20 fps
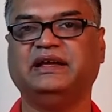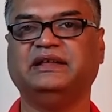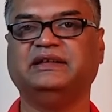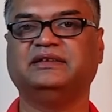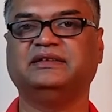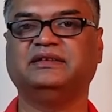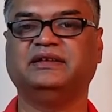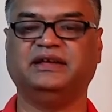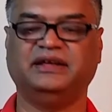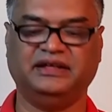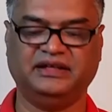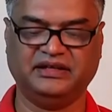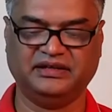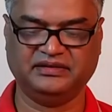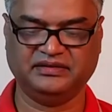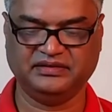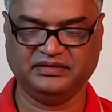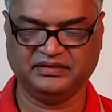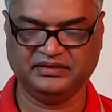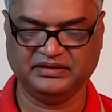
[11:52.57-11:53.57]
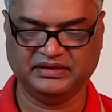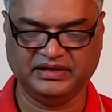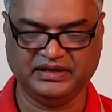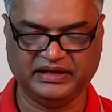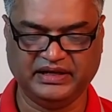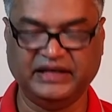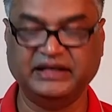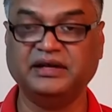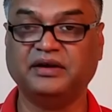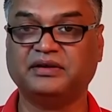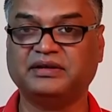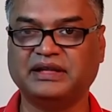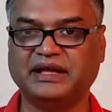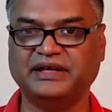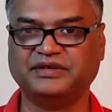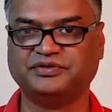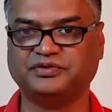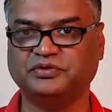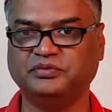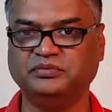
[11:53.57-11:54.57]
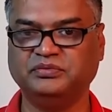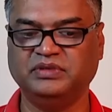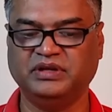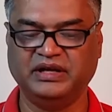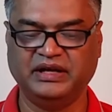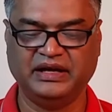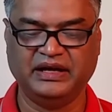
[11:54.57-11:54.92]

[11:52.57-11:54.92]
in our classroom